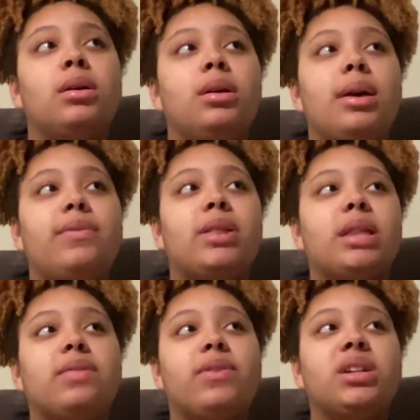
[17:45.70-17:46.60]
Yeah, for
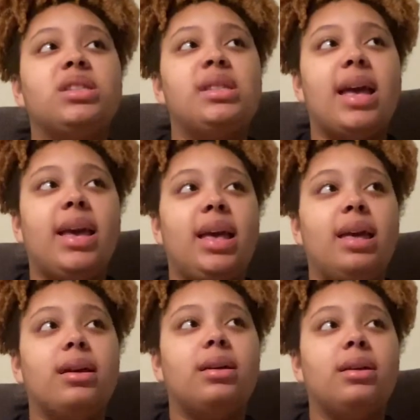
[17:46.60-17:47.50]
like the first
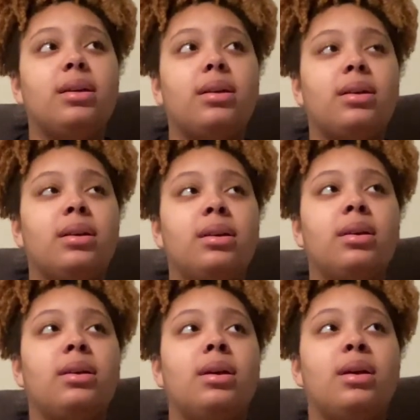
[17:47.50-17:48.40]
day.
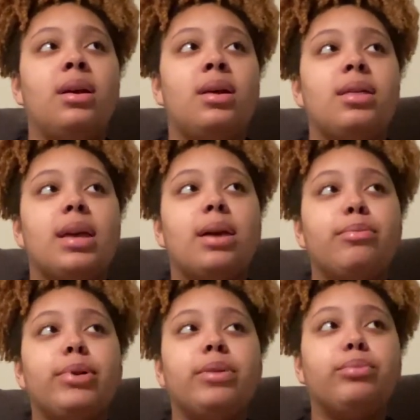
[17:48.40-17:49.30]
We kept
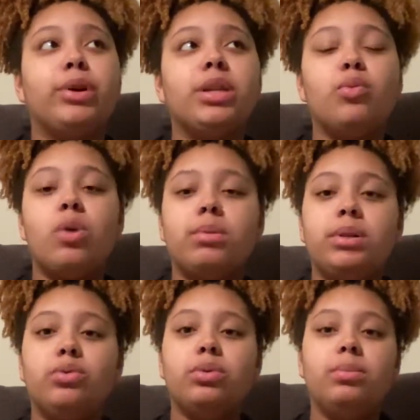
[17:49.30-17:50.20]
bringing the warmer
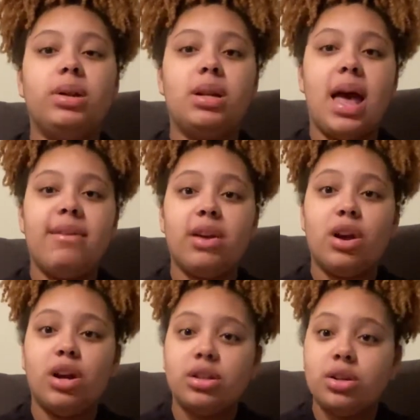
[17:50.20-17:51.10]
in the room and having
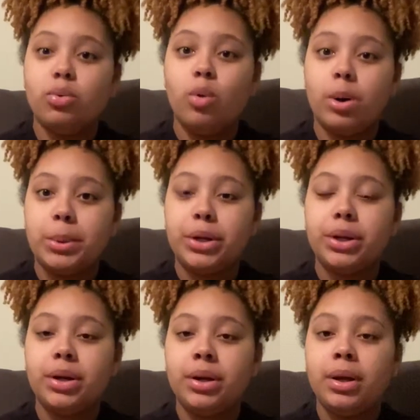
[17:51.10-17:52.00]
her under the warmer.
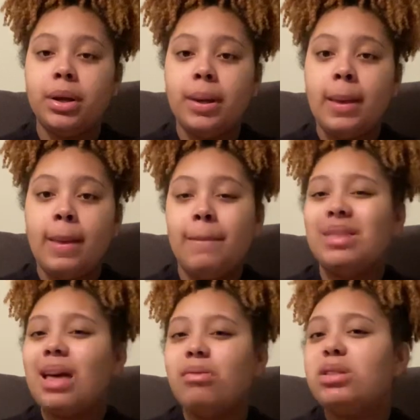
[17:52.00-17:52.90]
But
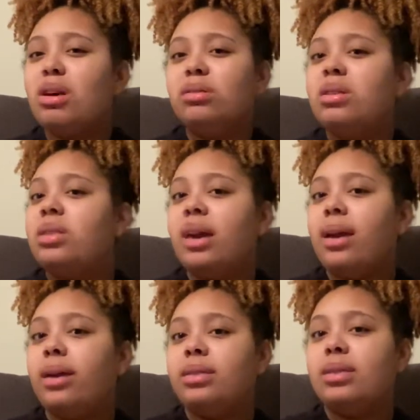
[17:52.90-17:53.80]
that was the only
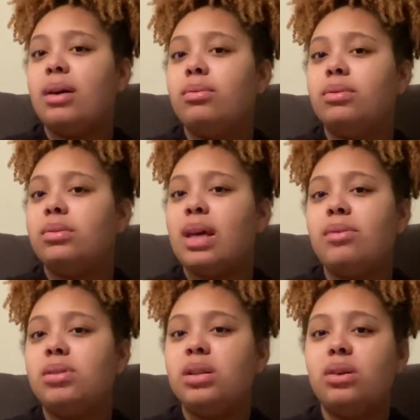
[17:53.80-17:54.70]
thing, that
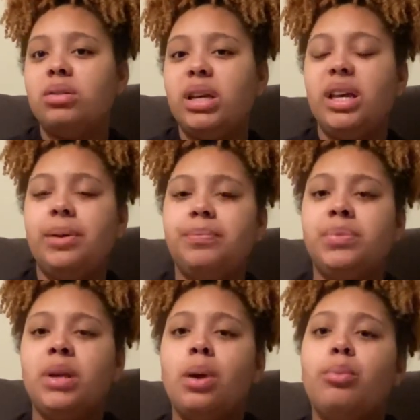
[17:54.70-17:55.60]
was the only
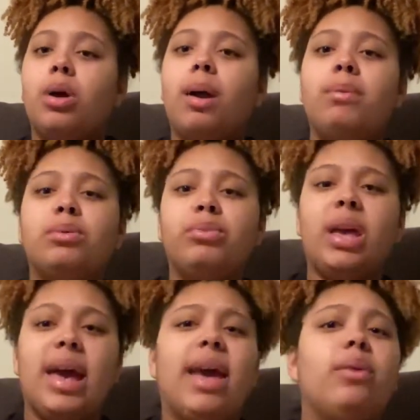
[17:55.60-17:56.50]
problem we
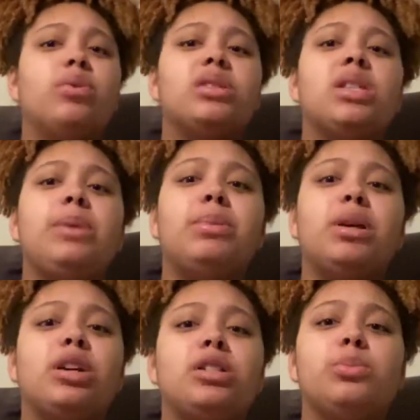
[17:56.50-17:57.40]
had, was keeping
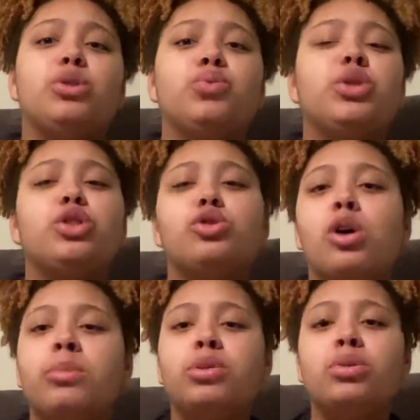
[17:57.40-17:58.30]
her temperature, which is
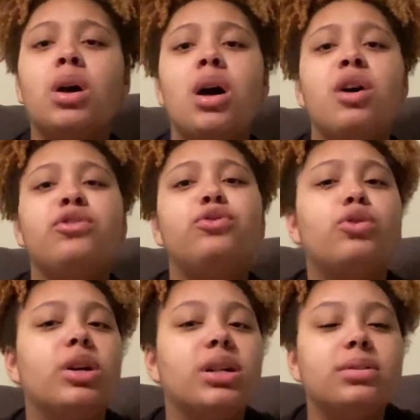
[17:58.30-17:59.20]
normal
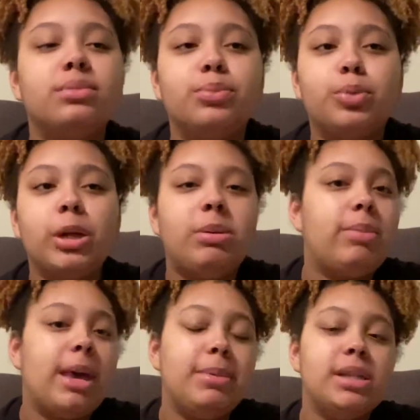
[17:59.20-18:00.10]
for preemie
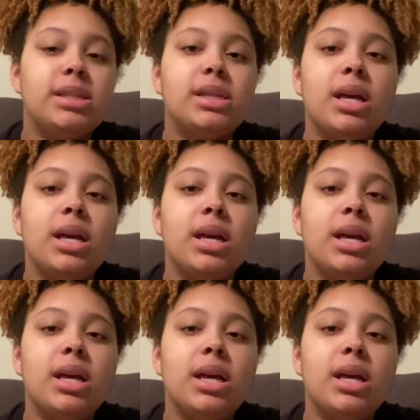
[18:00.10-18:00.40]
babies.